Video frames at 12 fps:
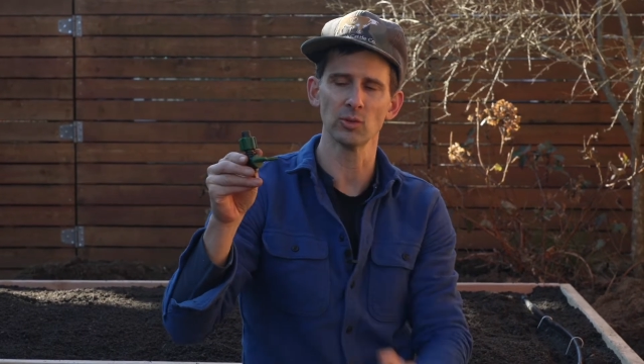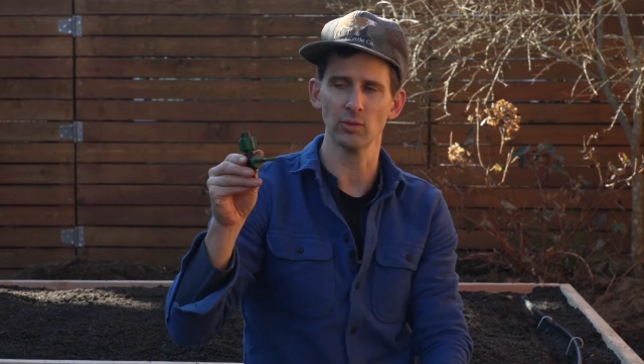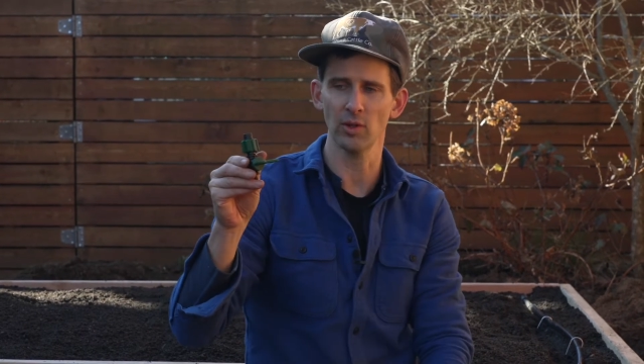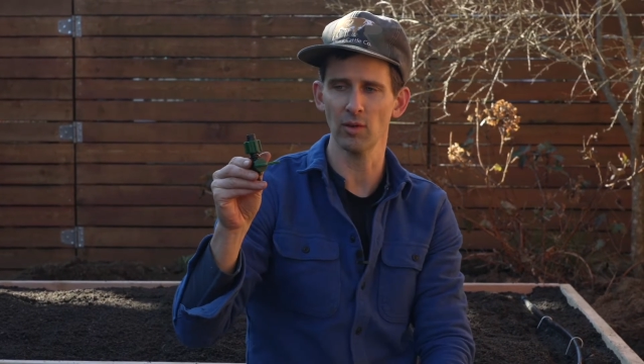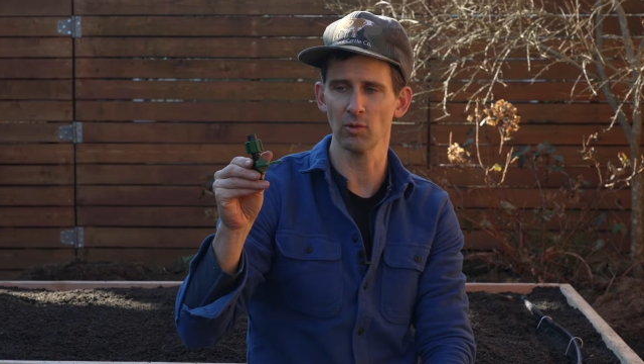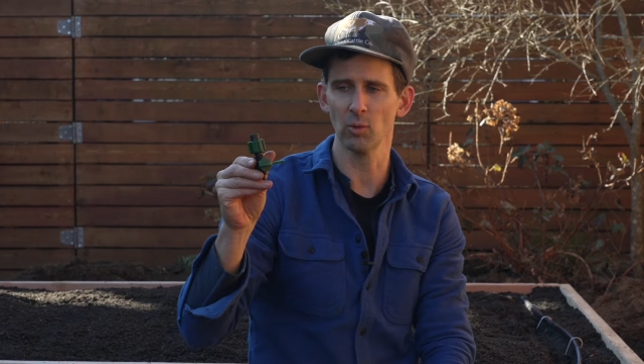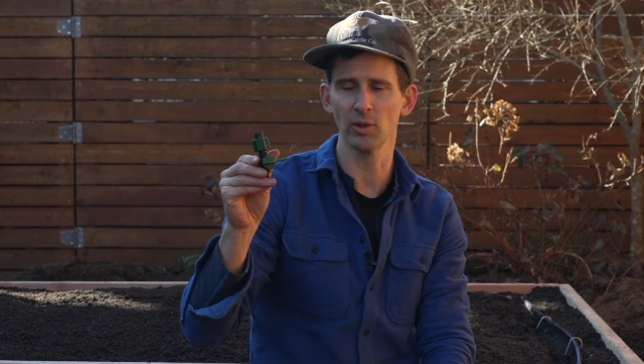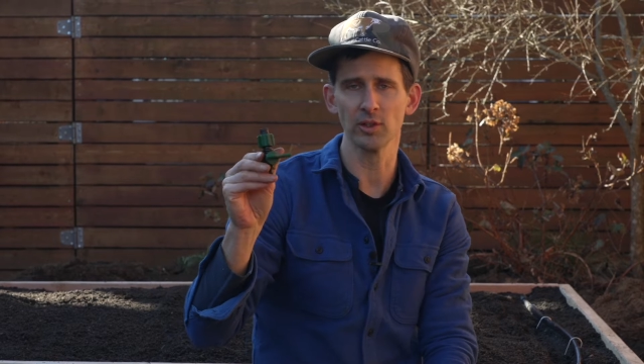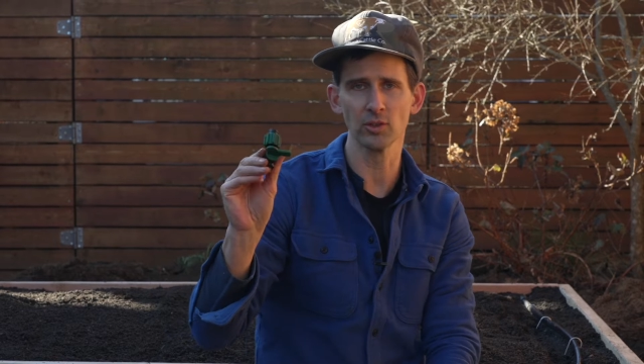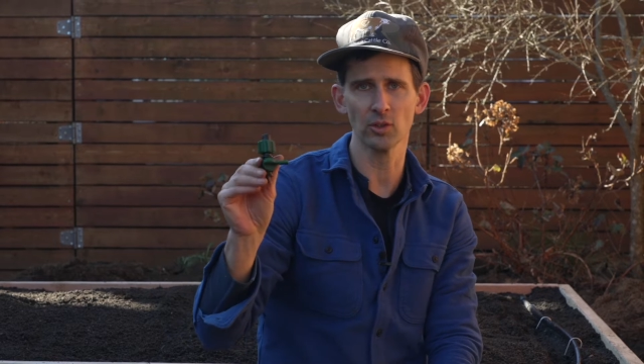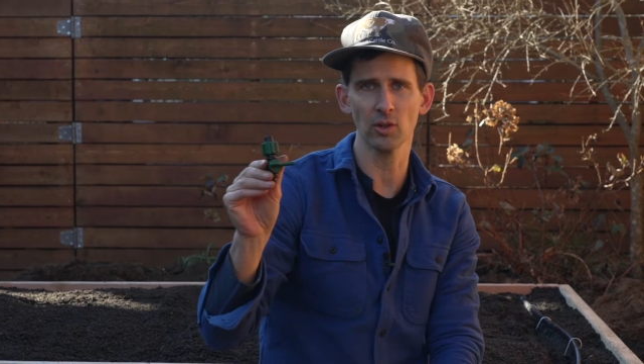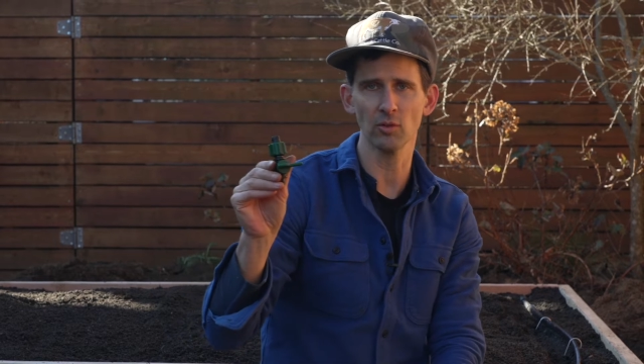So if you ever want to
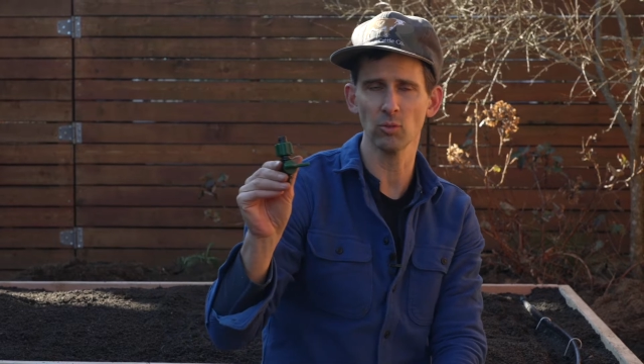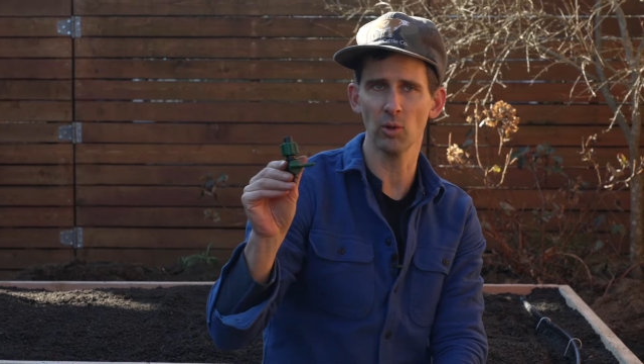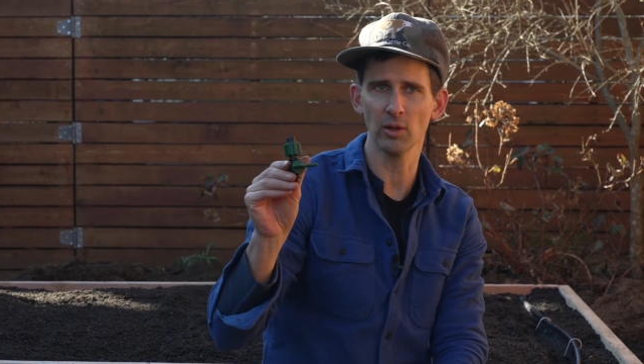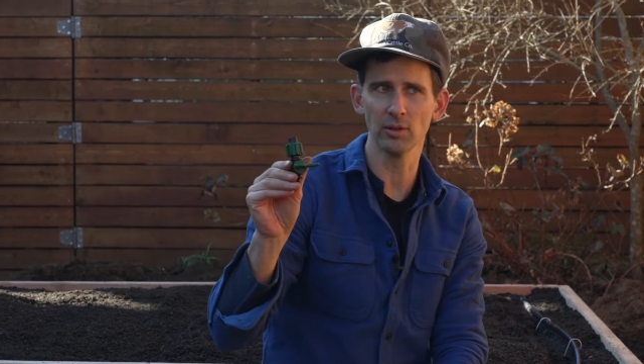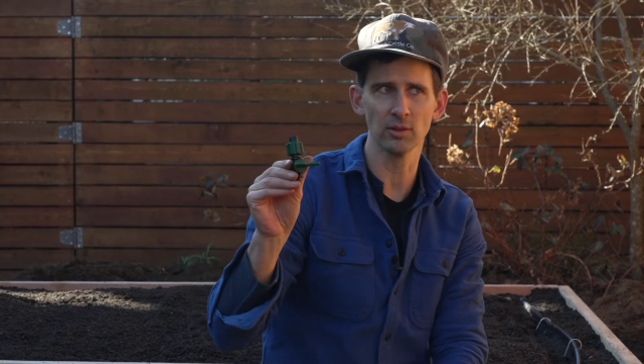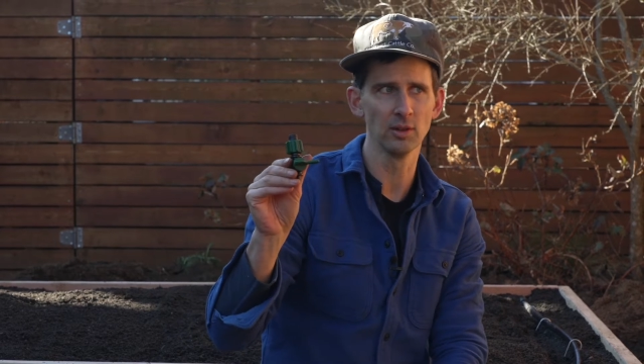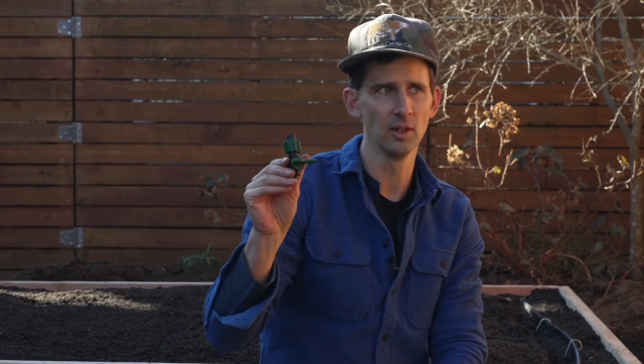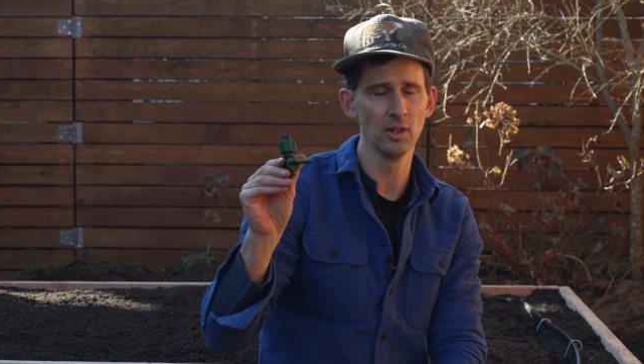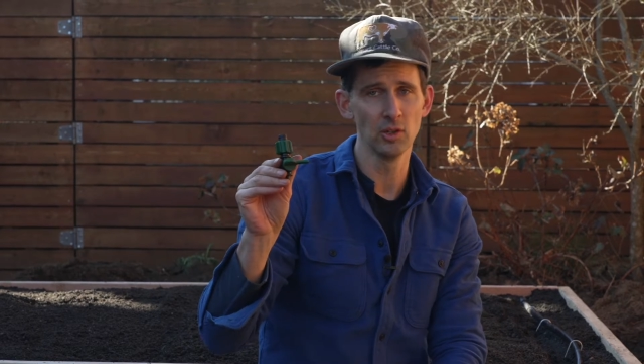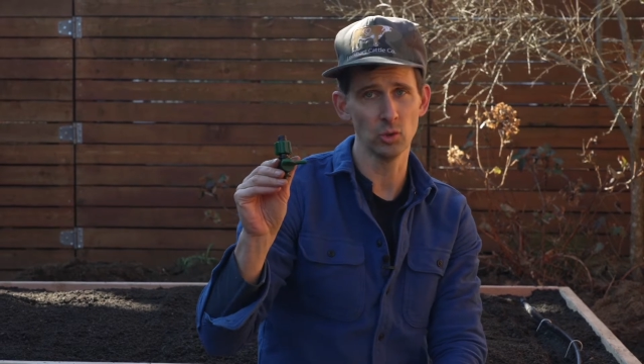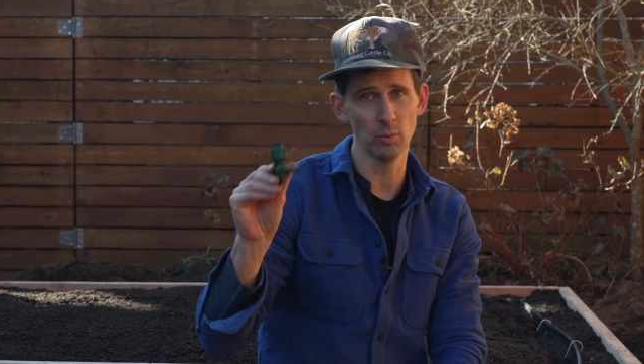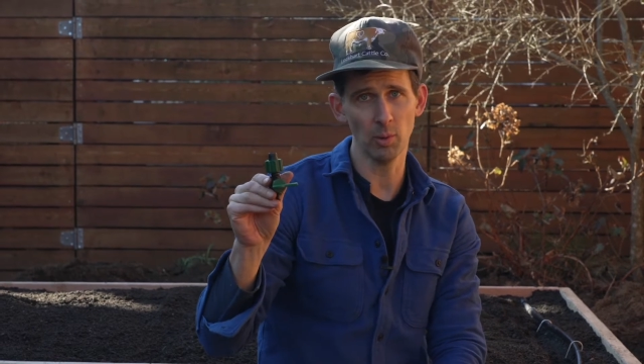turn off water
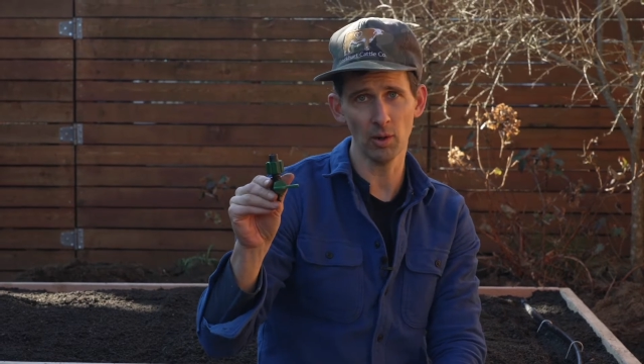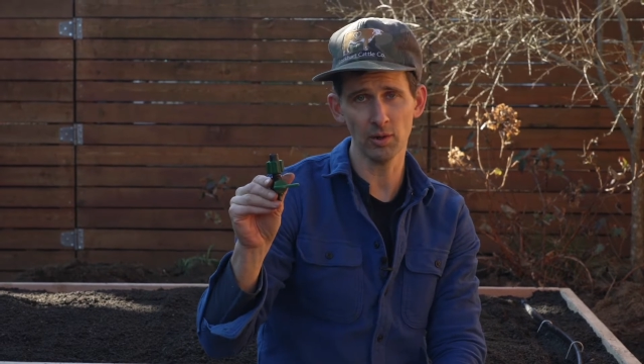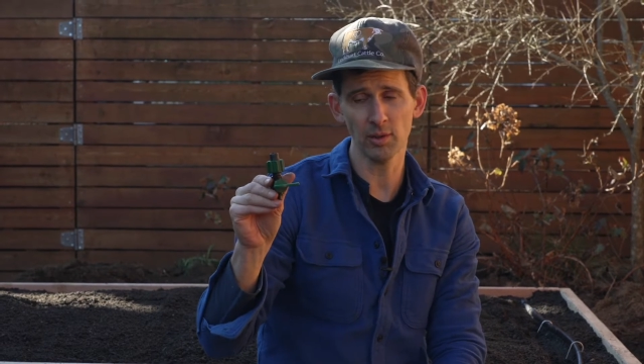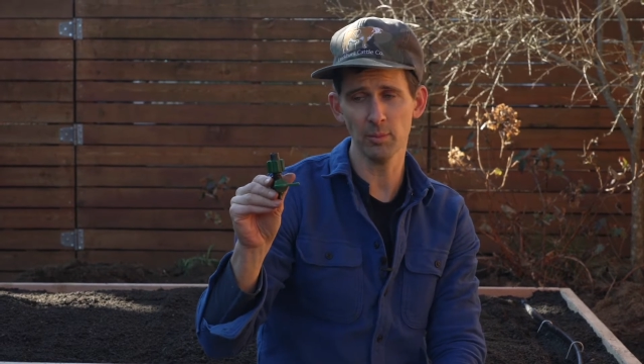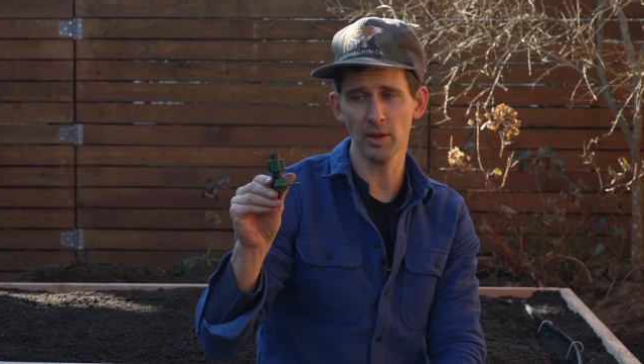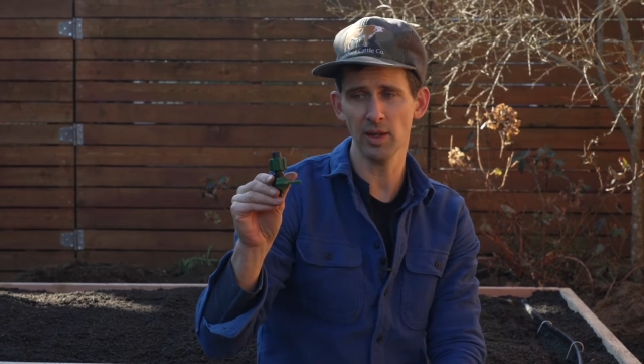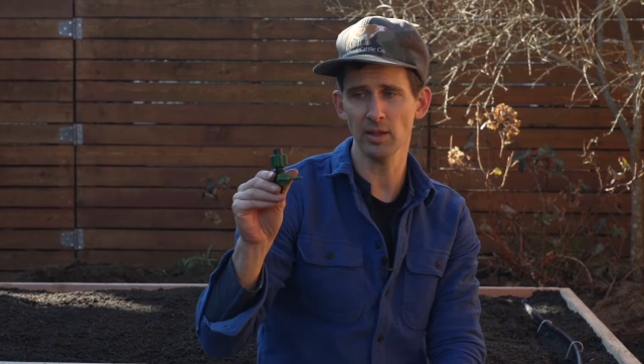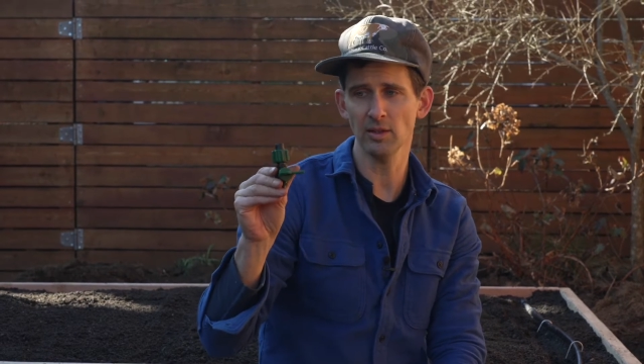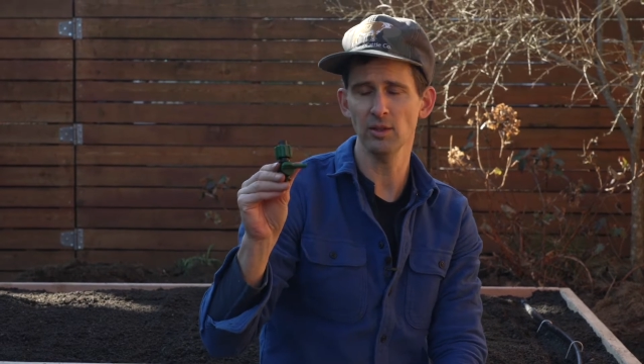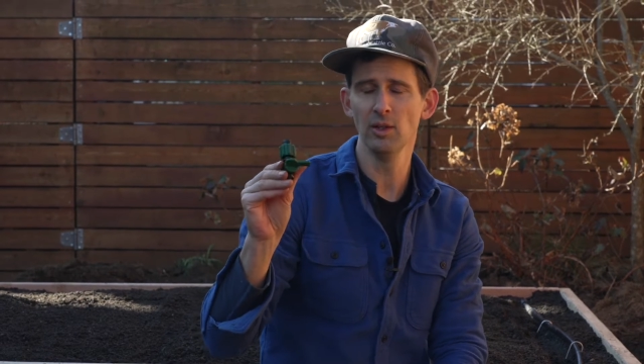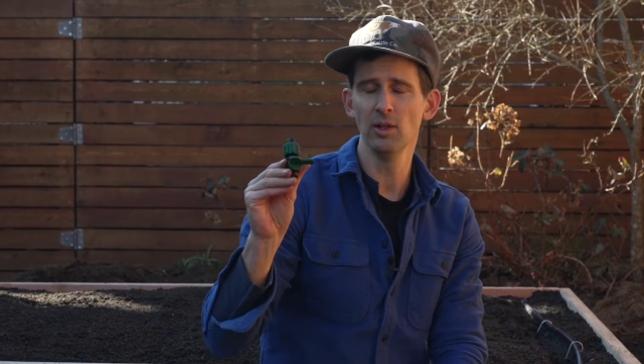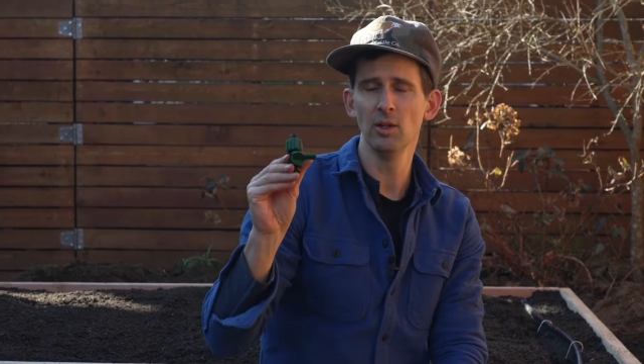to a part of the bed